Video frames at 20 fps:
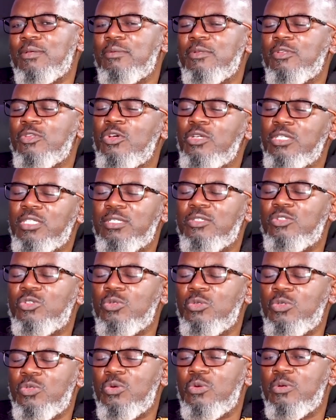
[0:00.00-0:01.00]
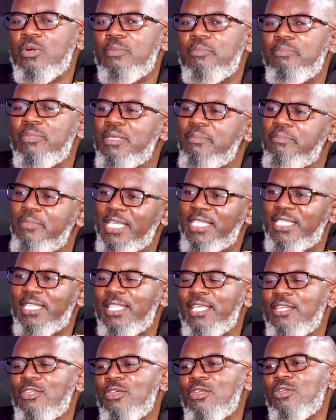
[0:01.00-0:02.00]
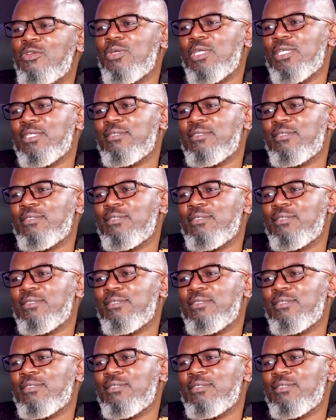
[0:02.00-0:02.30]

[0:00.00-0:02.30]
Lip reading: Not to be better than you're doing.